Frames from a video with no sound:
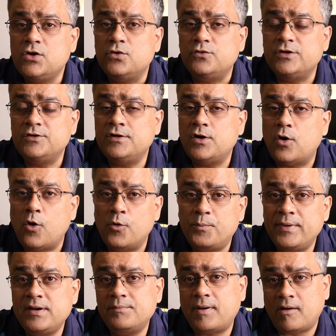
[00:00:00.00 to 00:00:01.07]
we will
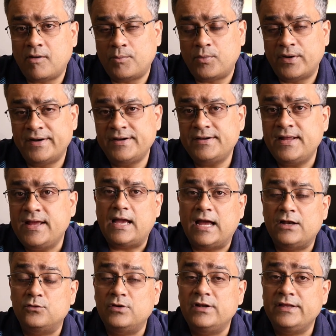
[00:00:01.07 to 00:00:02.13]
open PowerPoint
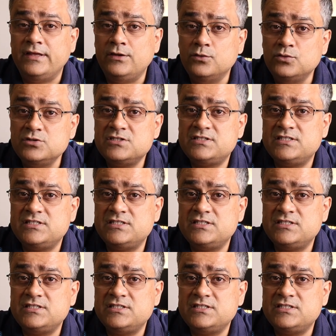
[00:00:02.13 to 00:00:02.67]
and we'll use